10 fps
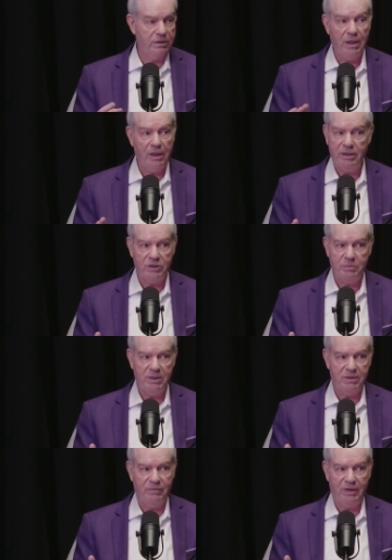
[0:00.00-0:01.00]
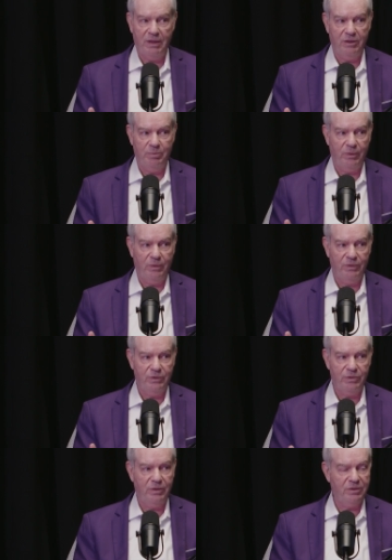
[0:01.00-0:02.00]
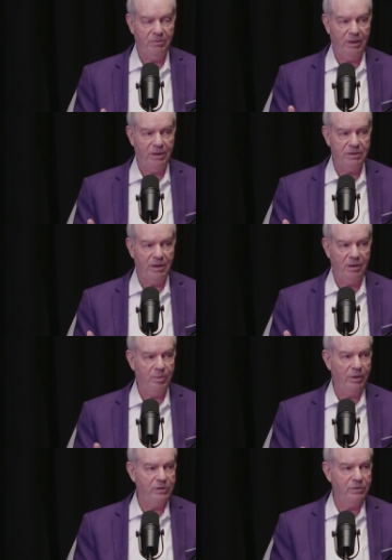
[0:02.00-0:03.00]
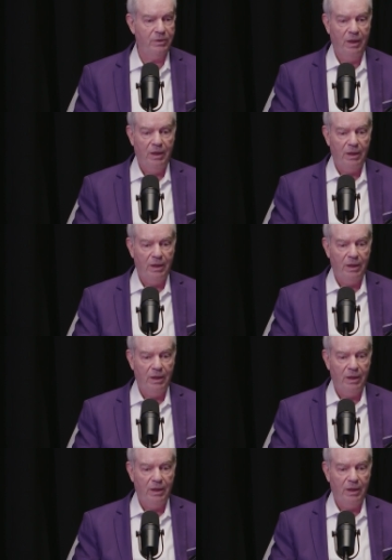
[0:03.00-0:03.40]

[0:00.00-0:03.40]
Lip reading: It's not an expensive thing to put on your truck to manage tire pressure,